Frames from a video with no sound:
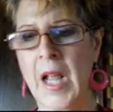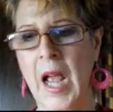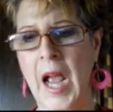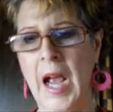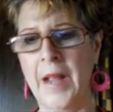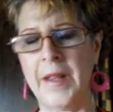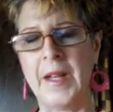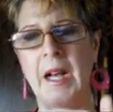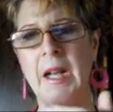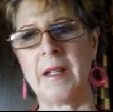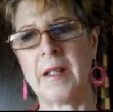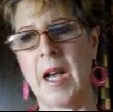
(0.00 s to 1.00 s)
And then
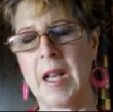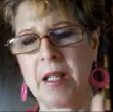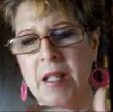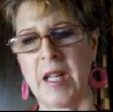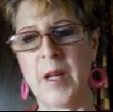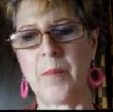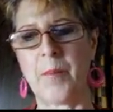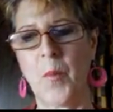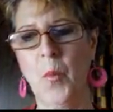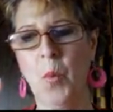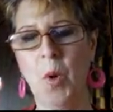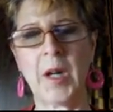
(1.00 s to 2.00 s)
I keep
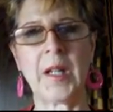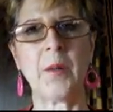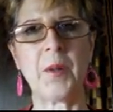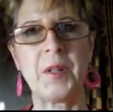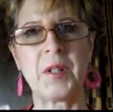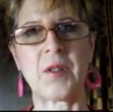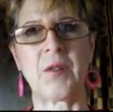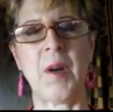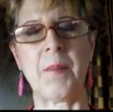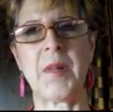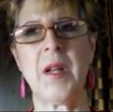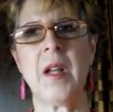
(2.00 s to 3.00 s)
working with the
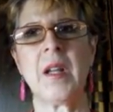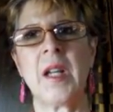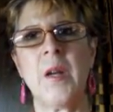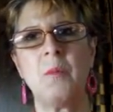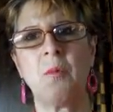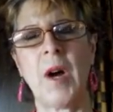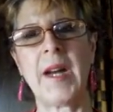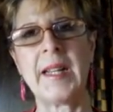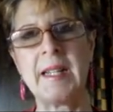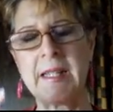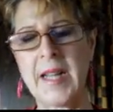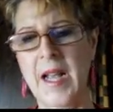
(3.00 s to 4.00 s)
script, keep writing
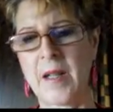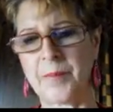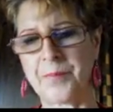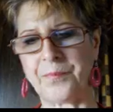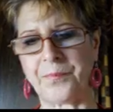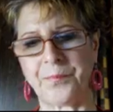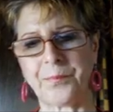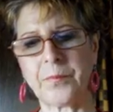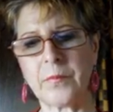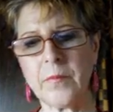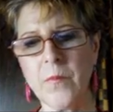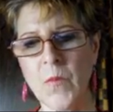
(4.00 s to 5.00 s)
it down
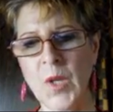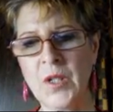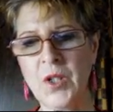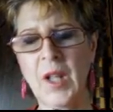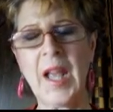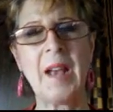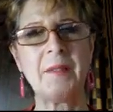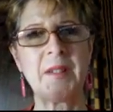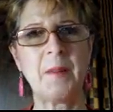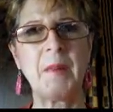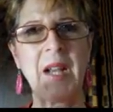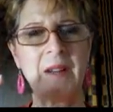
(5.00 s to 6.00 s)
till I have
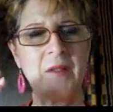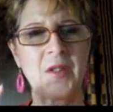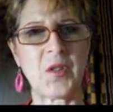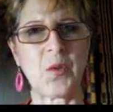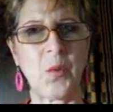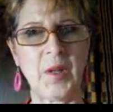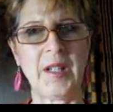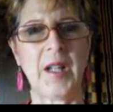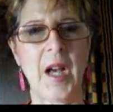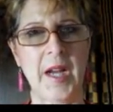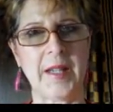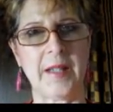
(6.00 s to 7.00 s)
some kind of a
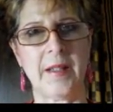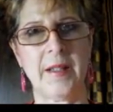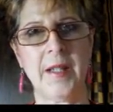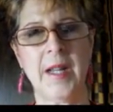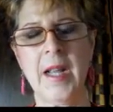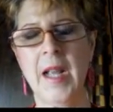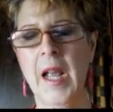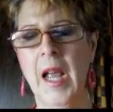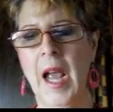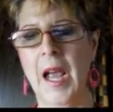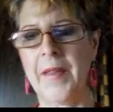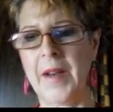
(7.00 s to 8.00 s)
storyline,
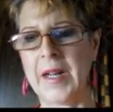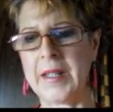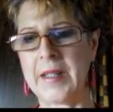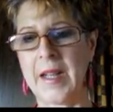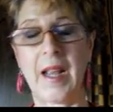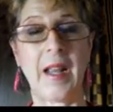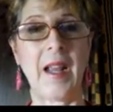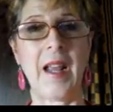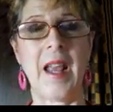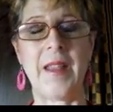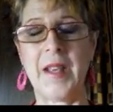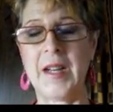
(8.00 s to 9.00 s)
and then
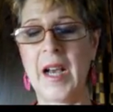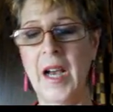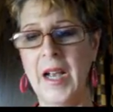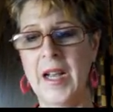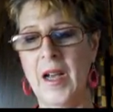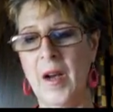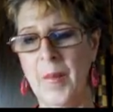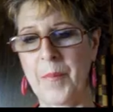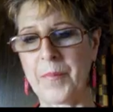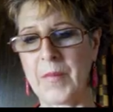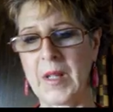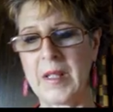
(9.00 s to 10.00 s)
I
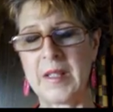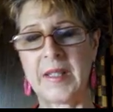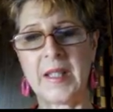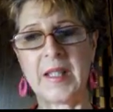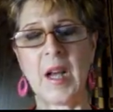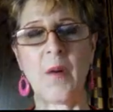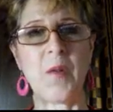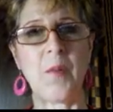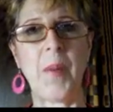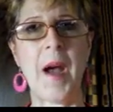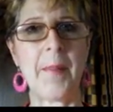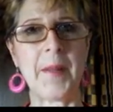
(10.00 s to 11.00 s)
sit down with a
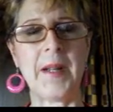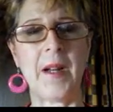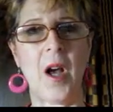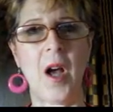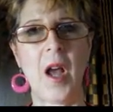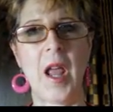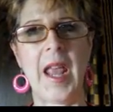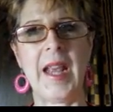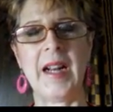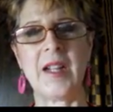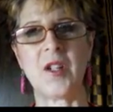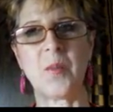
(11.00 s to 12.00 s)
puppet and
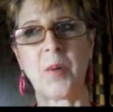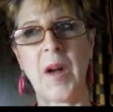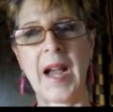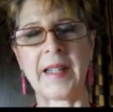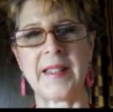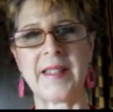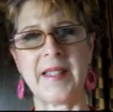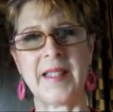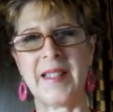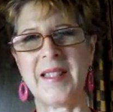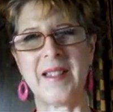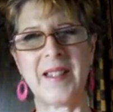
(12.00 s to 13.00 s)
I just practice it,
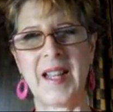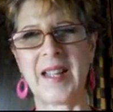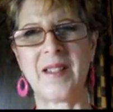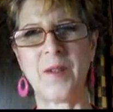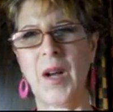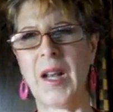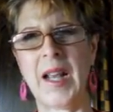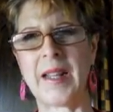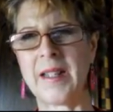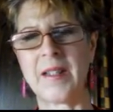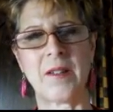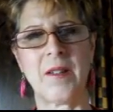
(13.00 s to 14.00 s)
and like, do I like
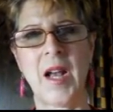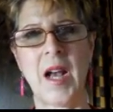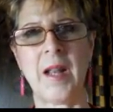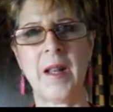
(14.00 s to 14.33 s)
this or not,